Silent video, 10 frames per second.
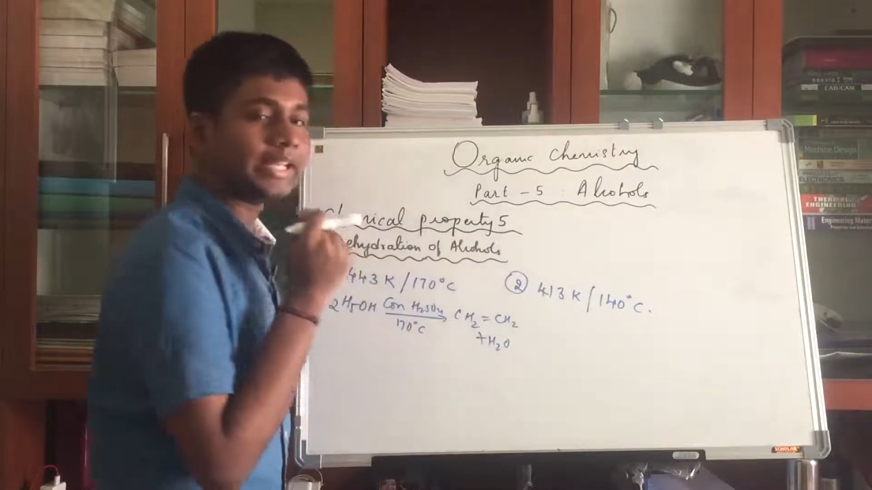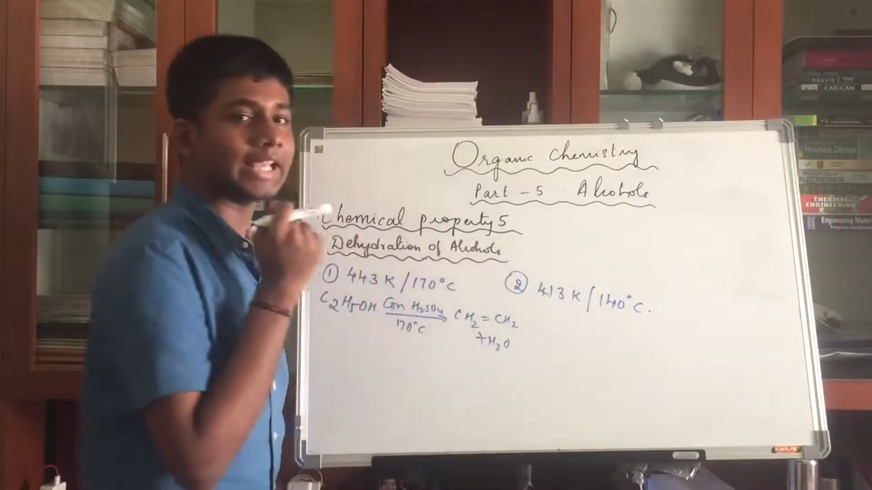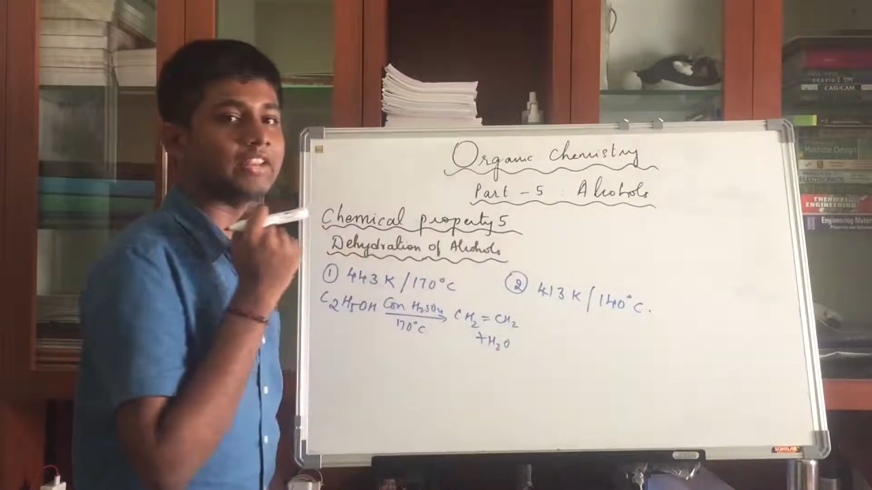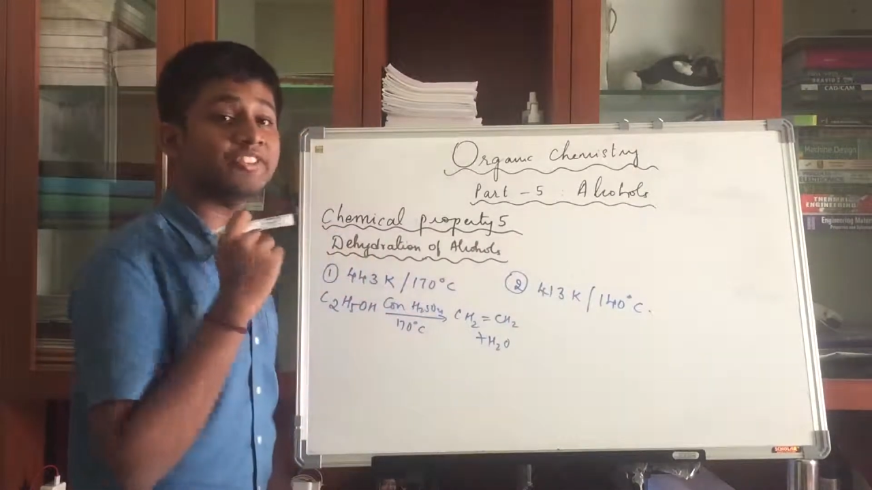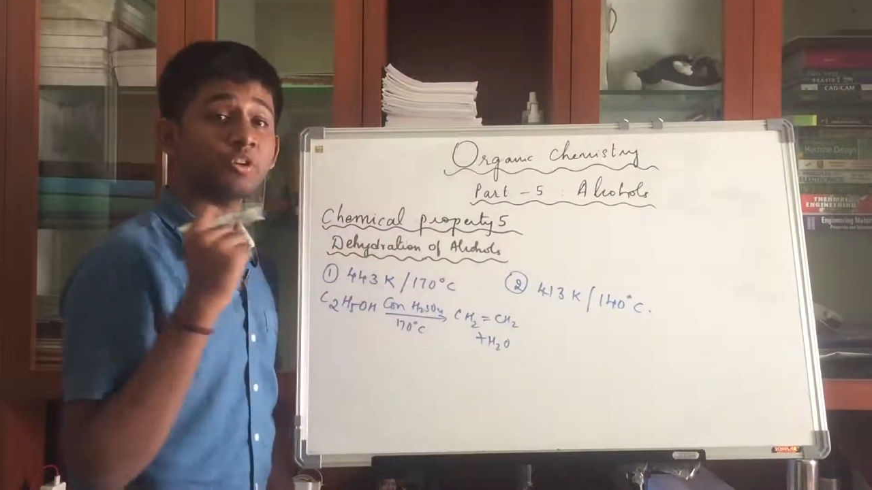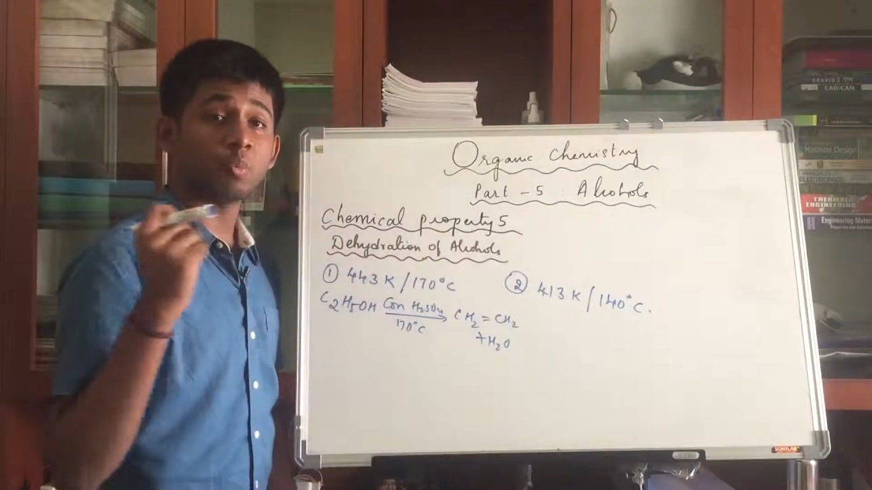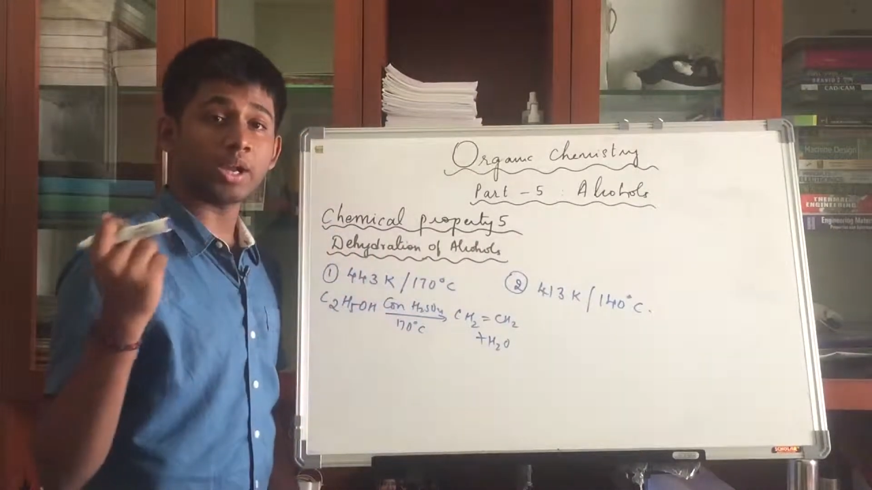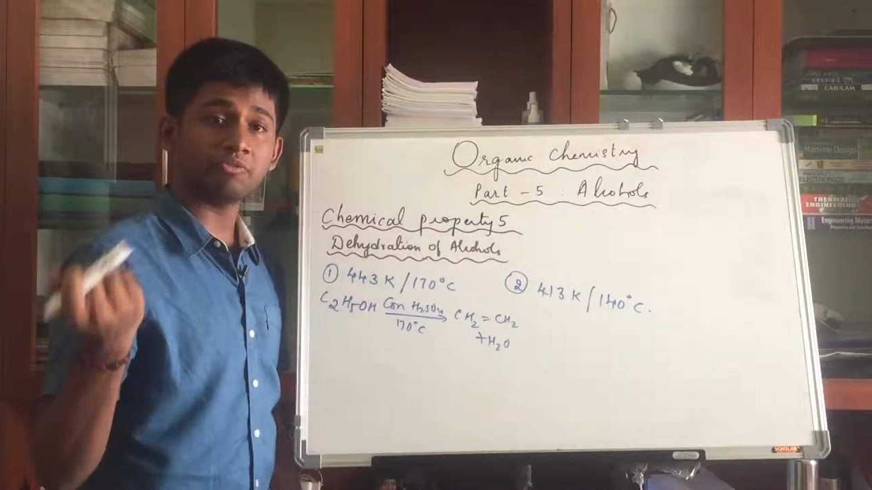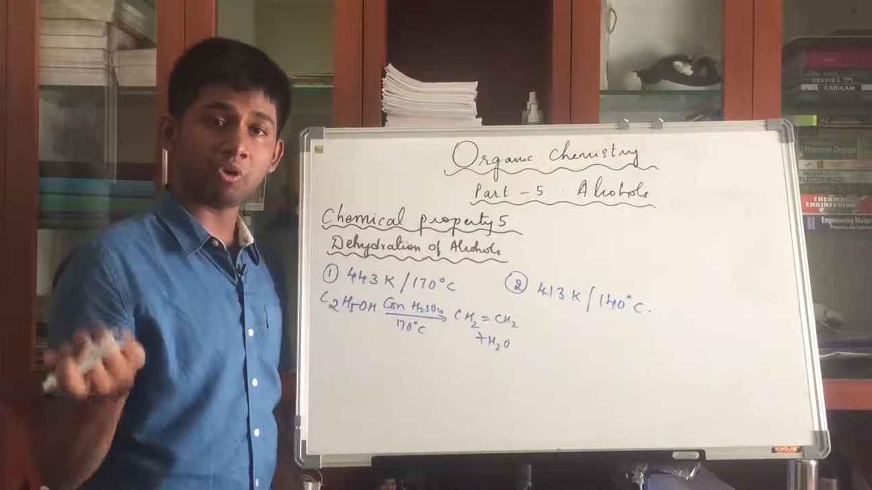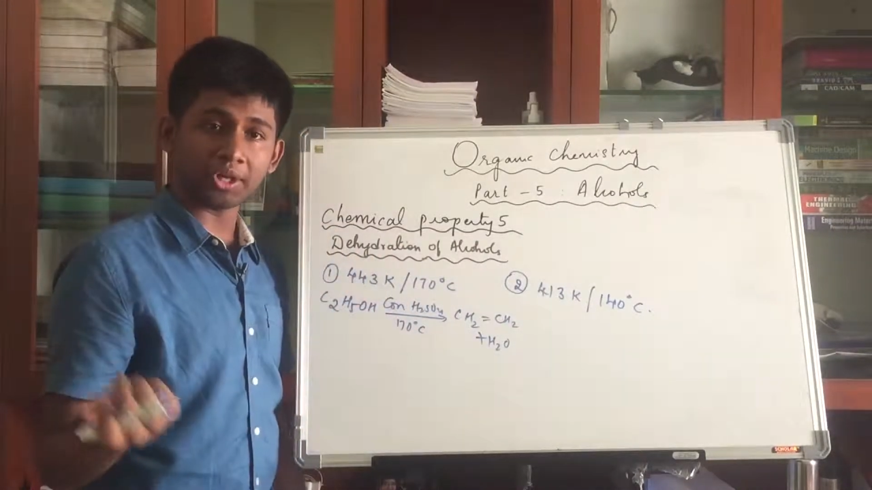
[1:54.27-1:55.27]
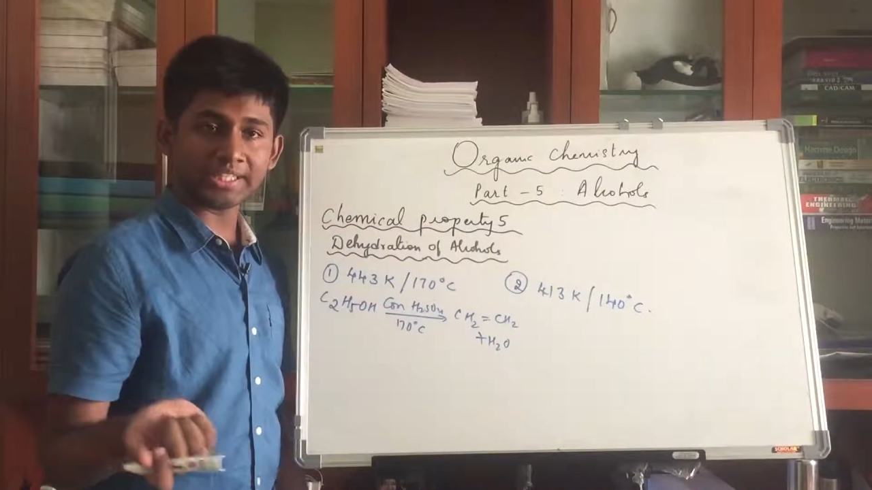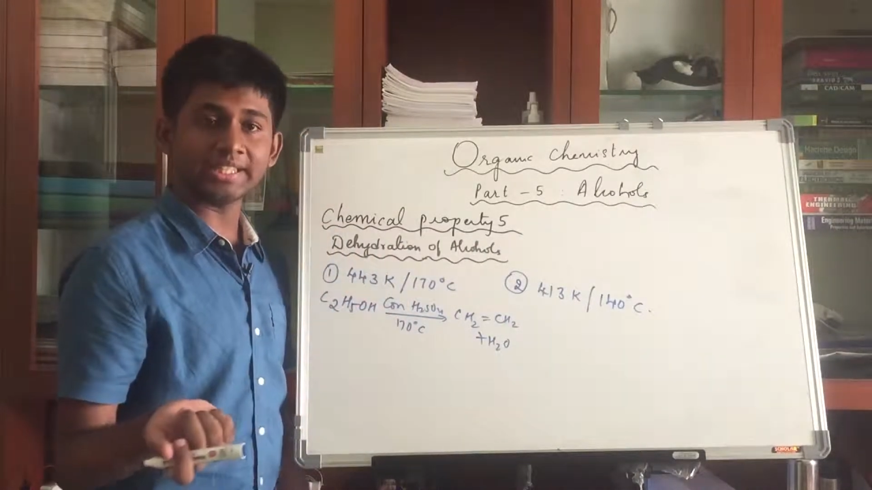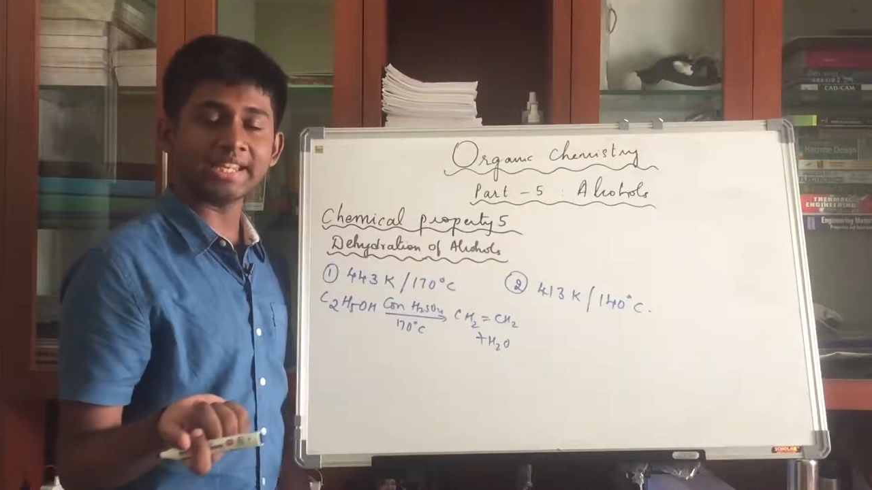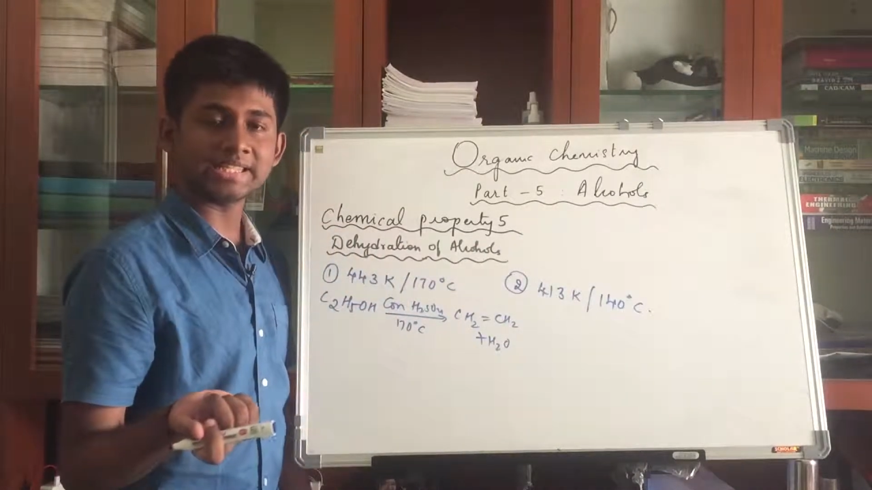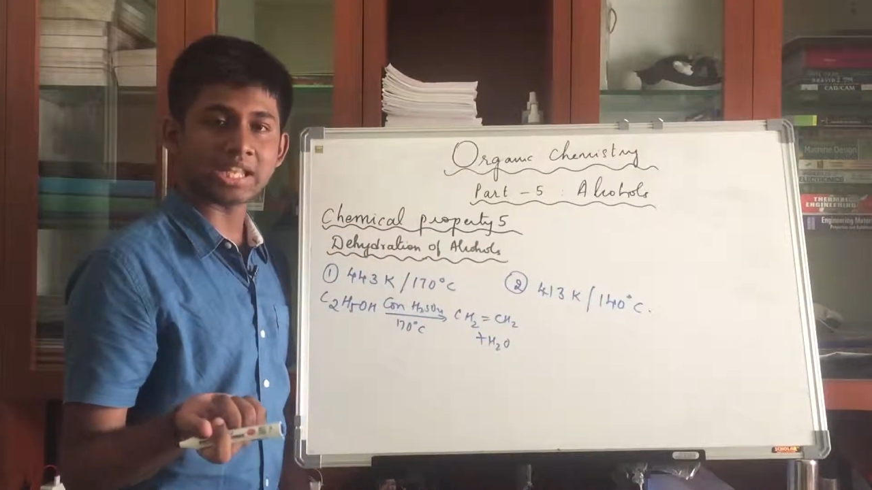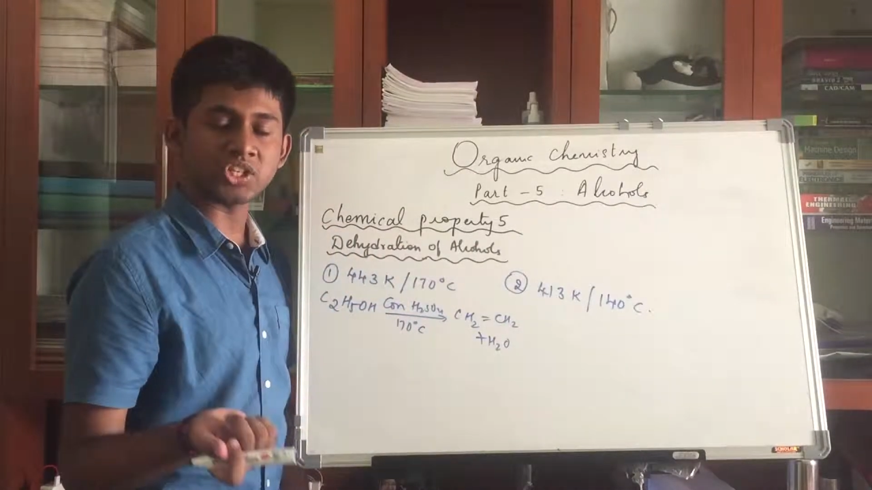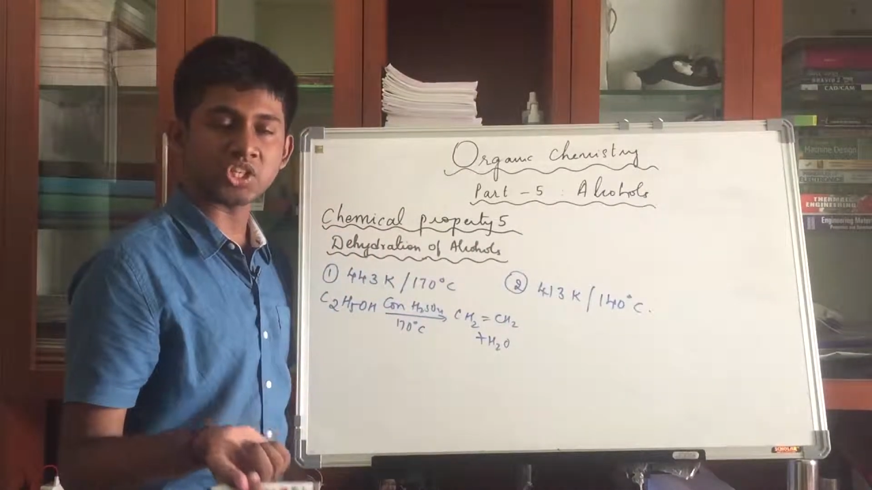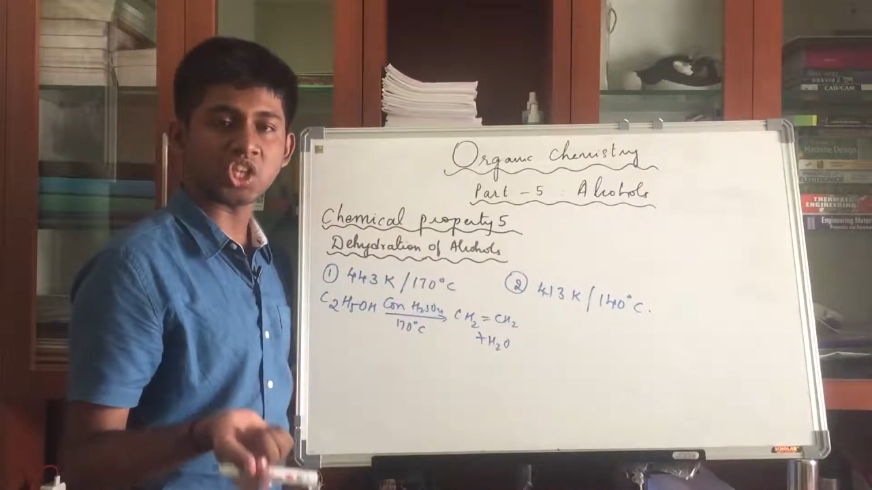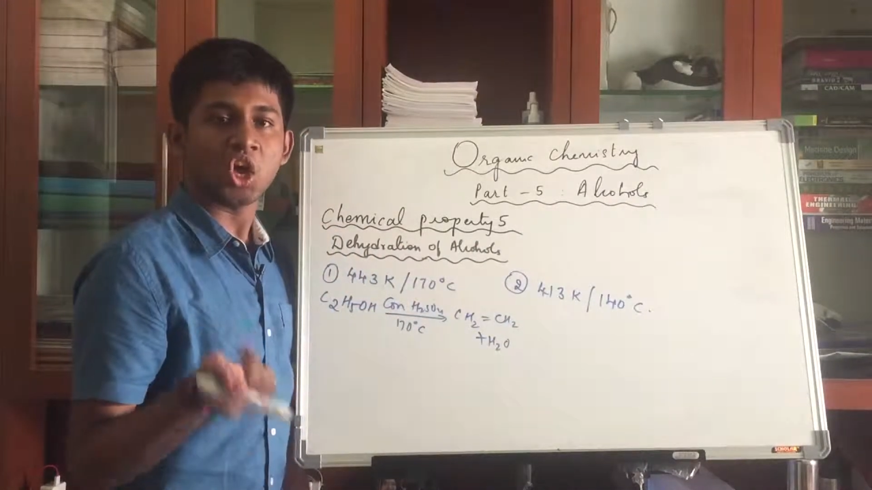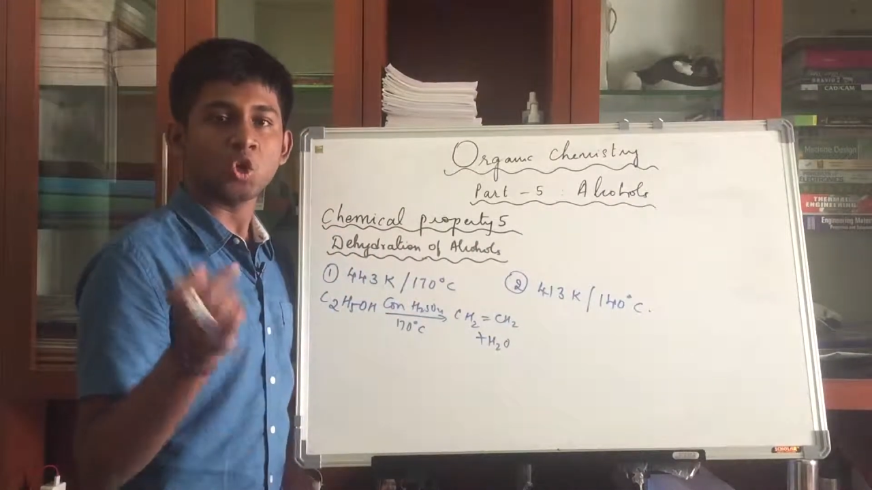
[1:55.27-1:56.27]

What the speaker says: Kelvin or 140 degrees Celsius,